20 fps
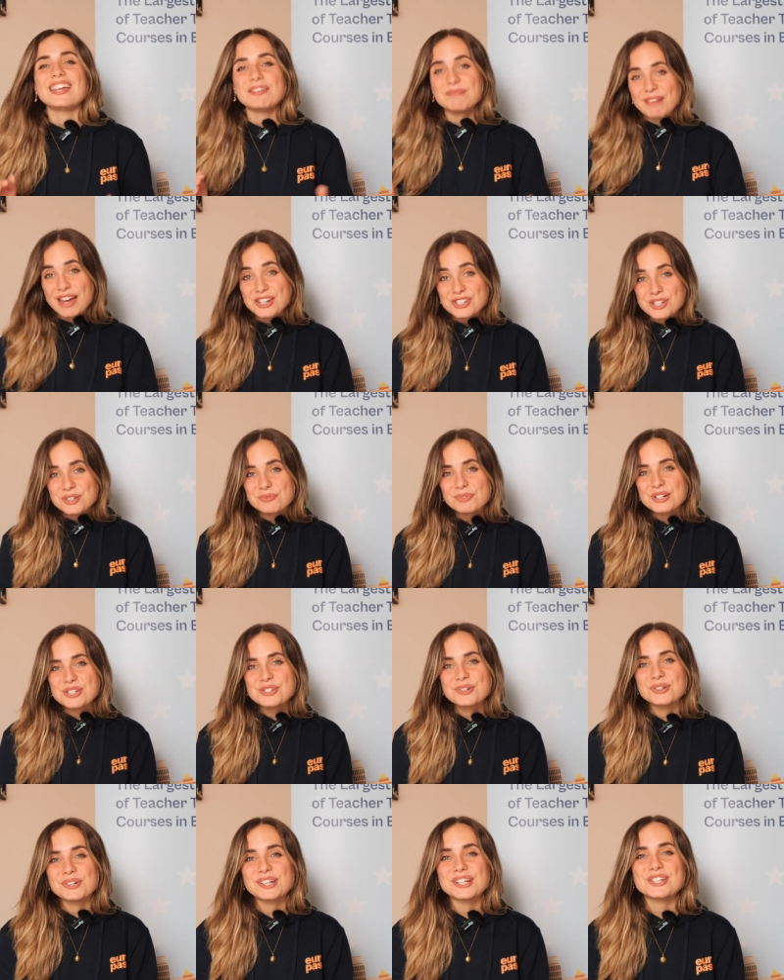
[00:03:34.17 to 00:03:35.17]
Imagine
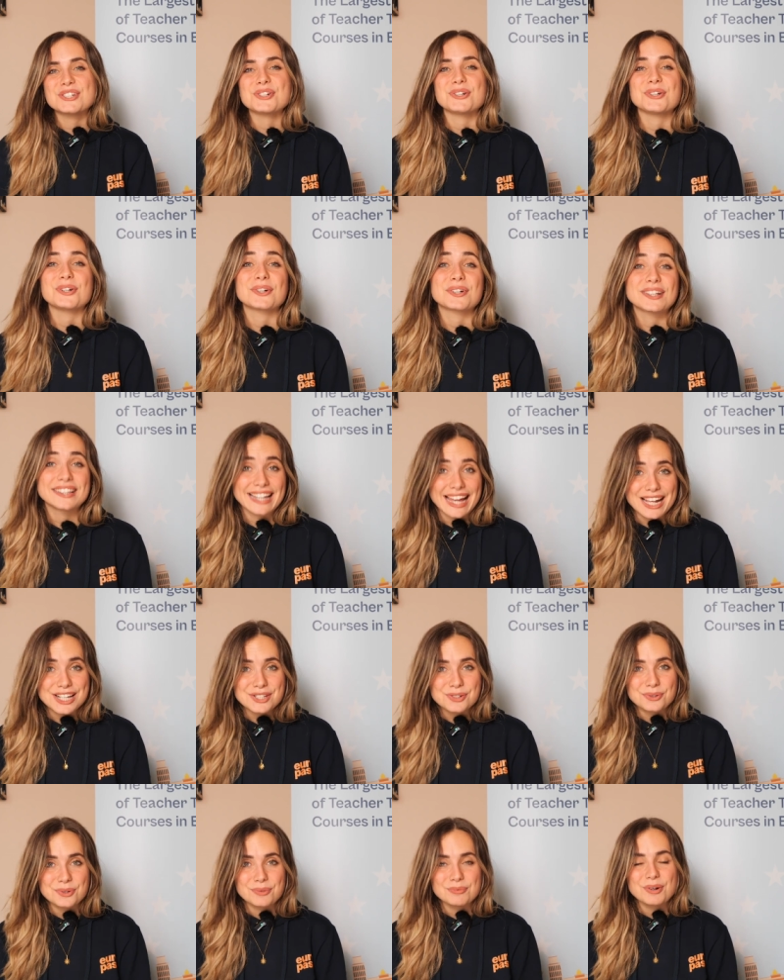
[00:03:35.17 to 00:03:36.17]
returning to your
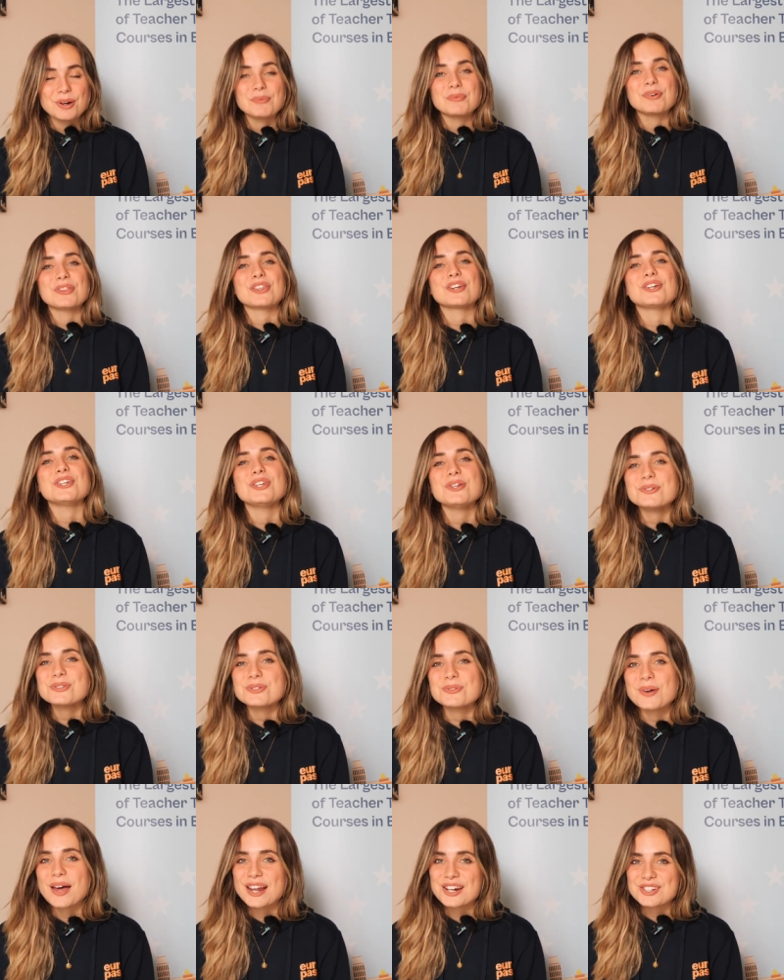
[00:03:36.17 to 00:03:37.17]
classroom with new
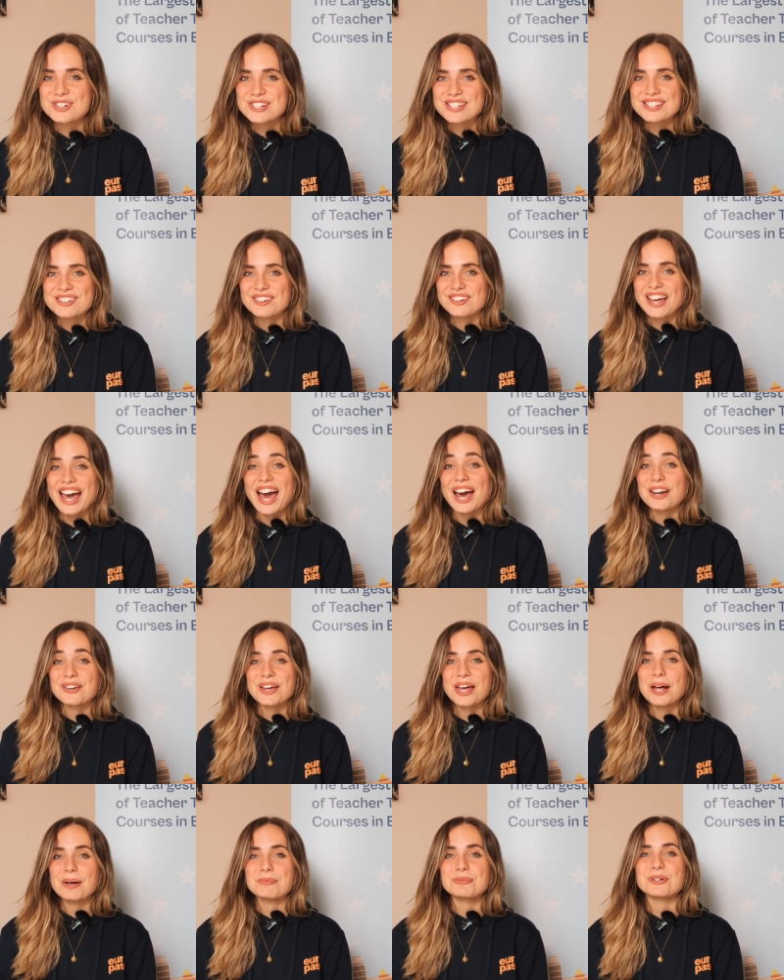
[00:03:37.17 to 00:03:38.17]
strategies on how
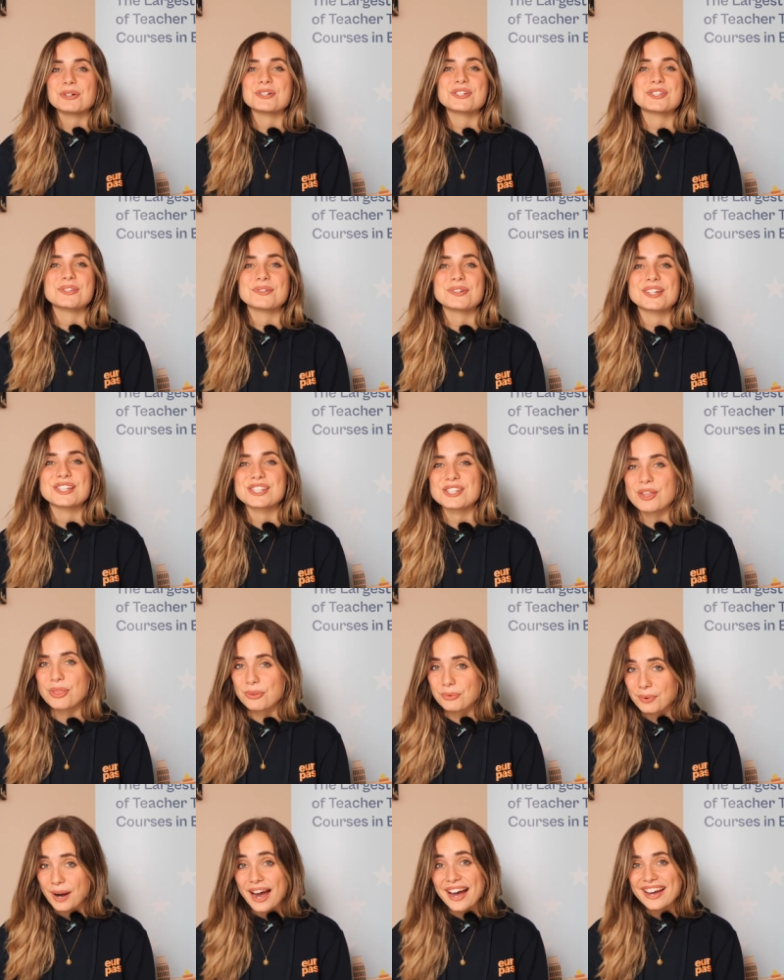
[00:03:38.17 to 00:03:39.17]
to help your students
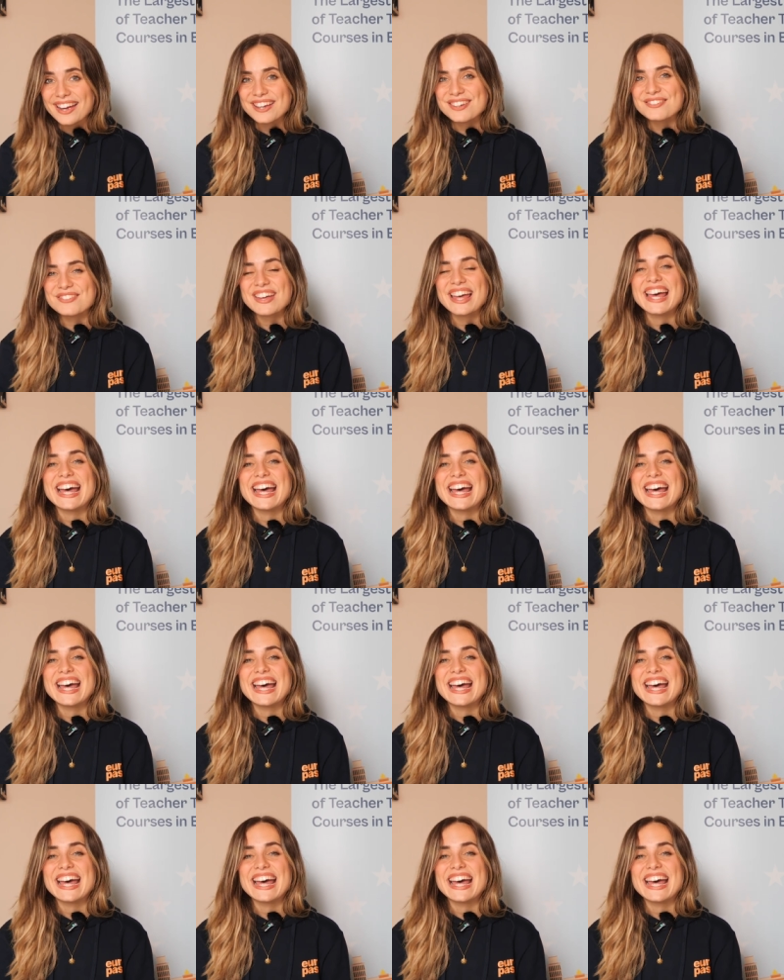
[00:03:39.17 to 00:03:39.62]
thrive,